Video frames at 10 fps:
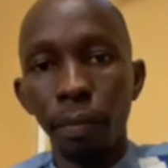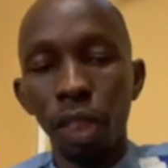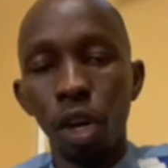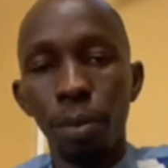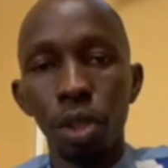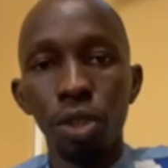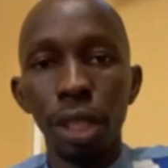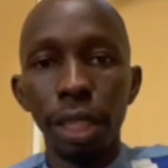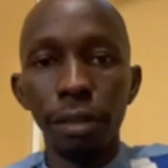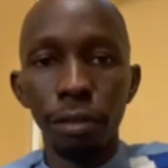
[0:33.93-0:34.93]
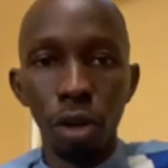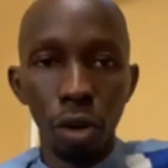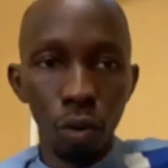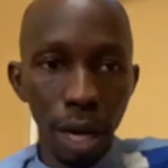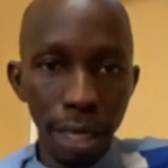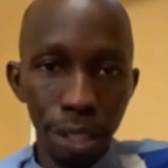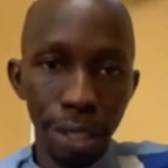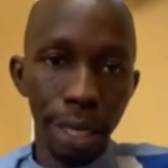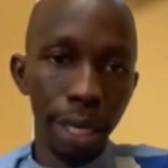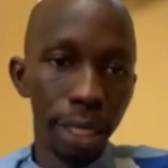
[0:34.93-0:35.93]
opportunity for watch
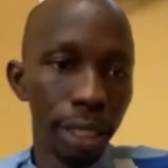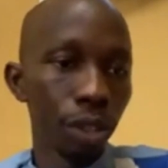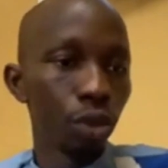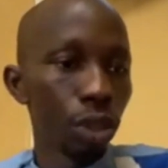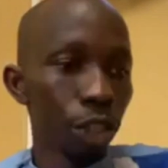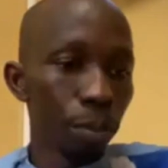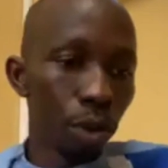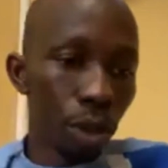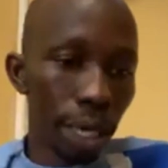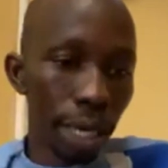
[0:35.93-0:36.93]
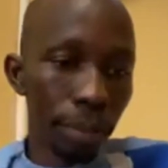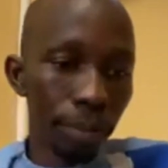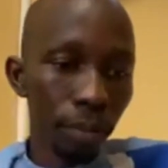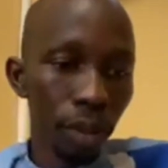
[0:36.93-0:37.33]
and listen to this program